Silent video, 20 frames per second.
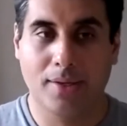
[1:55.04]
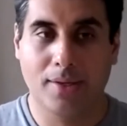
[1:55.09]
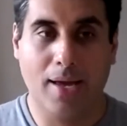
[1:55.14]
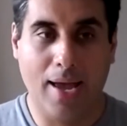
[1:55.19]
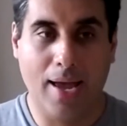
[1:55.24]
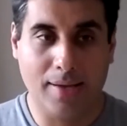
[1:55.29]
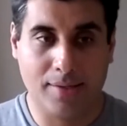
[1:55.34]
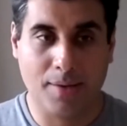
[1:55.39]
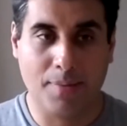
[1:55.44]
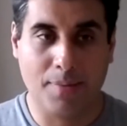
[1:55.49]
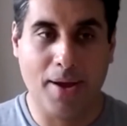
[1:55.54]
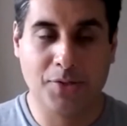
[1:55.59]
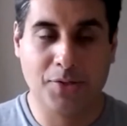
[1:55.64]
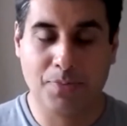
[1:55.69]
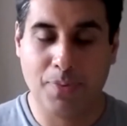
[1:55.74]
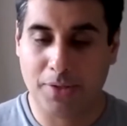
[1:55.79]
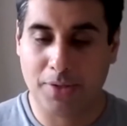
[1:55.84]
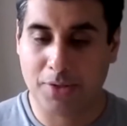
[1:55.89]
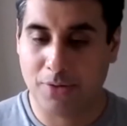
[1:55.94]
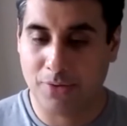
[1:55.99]
some
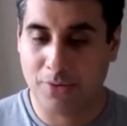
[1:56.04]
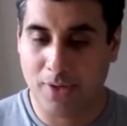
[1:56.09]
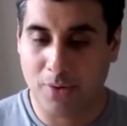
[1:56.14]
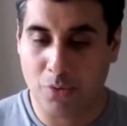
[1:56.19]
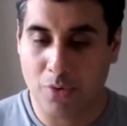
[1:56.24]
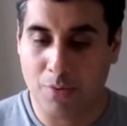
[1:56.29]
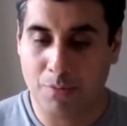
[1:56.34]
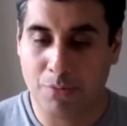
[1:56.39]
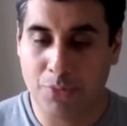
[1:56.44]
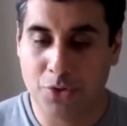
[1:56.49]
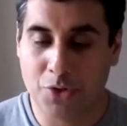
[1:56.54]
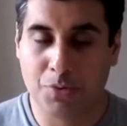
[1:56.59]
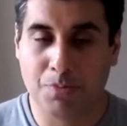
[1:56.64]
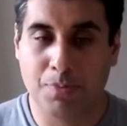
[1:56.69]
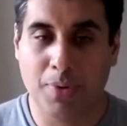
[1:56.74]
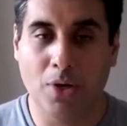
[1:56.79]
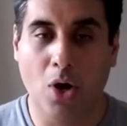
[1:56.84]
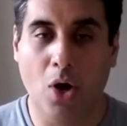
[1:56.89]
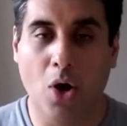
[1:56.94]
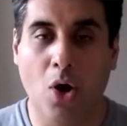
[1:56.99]
aspect of that, we've just
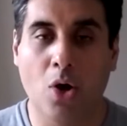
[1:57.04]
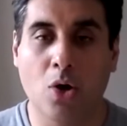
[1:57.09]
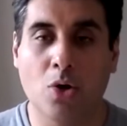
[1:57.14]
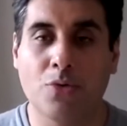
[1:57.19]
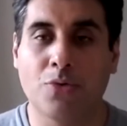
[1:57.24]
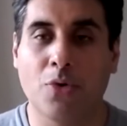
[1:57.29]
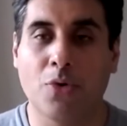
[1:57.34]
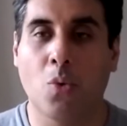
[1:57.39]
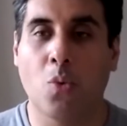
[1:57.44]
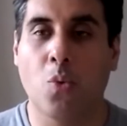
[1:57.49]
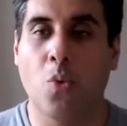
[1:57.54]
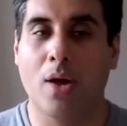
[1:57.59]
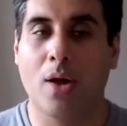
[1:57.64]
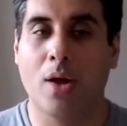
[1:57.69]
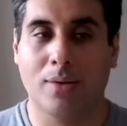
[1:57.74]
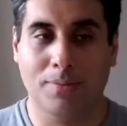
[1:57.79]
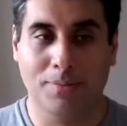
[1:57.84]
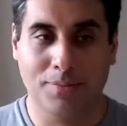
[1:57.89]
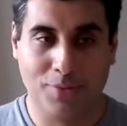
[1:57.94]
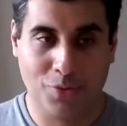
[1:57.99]
been
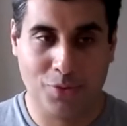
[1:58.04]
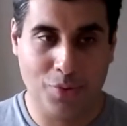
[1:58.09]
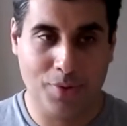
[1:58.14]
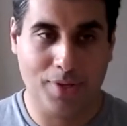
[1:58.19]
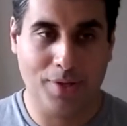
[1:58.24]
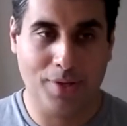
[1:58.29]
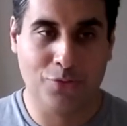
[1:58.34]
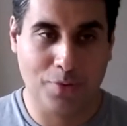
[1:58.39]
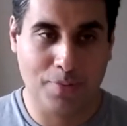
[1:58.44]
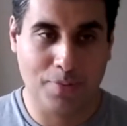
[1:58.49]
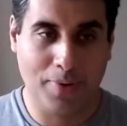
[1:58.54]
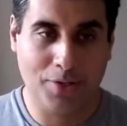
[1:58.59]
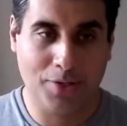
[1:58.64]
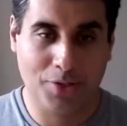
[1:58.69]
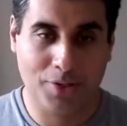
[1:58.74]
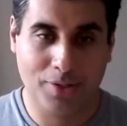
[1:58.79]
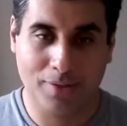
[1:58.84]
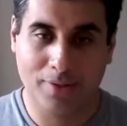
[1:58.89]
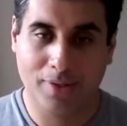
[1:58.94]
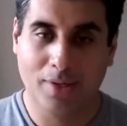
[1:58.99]
overwhelmed with
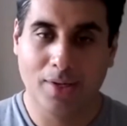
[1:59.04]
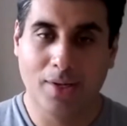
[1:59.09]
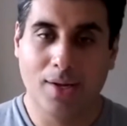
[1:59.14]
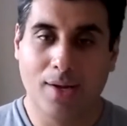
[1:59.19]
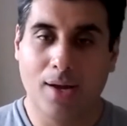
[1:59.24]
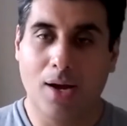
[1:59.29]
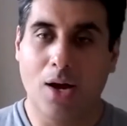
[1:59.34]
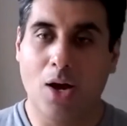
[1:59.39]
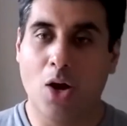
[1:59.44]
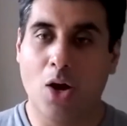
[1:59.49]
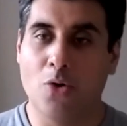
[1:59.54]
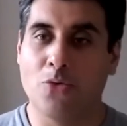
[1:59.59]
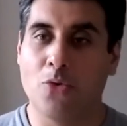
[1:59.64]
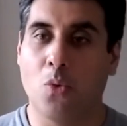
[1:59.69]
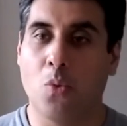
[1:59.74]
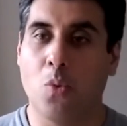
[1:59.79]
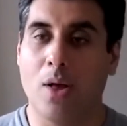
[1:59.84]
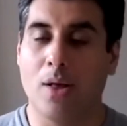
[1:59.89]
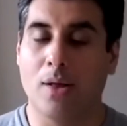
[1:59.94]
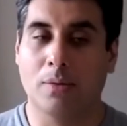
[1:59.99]
information,
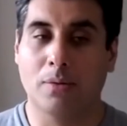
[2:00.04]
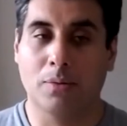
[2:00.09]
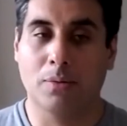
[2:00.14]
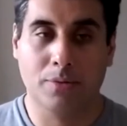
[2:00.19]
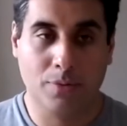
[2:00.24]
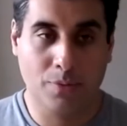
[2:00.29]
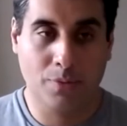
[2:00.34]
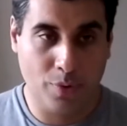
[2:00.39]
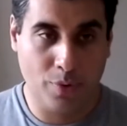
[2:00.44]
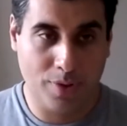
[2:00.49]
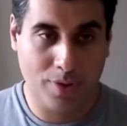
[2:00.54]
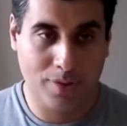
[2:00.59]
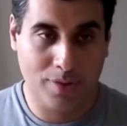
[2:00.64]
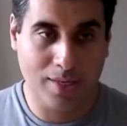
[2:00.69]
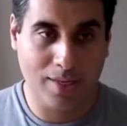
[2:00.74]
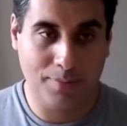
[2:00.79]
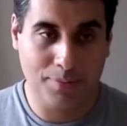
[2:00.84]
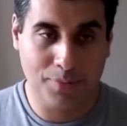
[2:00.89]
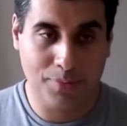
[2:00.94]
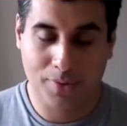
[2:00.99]
overwhelmed with
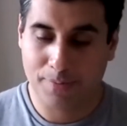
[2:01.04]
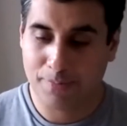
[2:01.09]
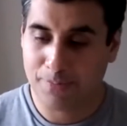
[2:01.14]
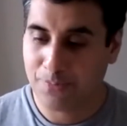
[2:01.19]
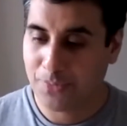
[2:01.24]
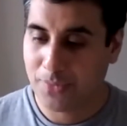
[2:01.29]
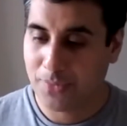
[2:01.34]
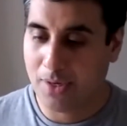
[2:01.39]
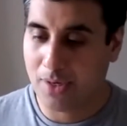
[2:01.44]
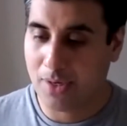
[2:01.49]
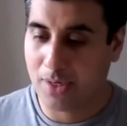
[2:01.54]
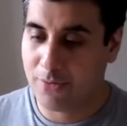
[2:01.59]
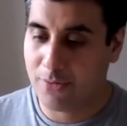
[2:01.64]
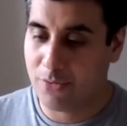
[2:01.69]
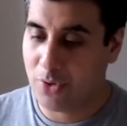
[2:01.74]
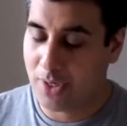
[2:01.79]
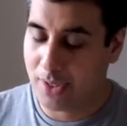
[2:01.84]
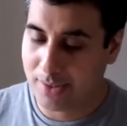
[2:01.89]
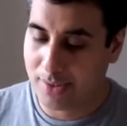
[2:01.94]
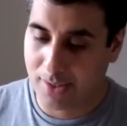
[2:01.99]
themes. I'll give you
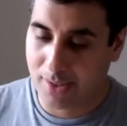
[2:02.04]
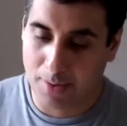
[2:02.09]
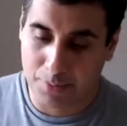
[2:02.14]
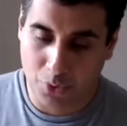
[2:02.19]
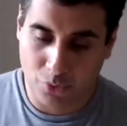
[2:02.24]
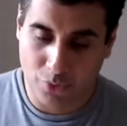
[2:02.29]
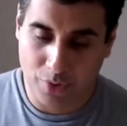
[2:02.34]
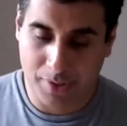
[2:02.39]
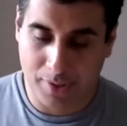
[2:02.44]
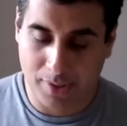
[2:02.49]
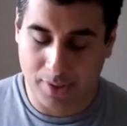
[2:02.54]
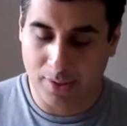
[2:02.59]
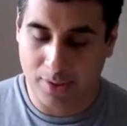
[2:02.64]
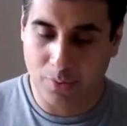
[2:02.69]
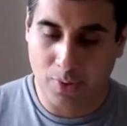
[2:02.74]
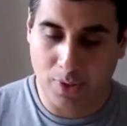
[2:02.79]
an example. Recently, we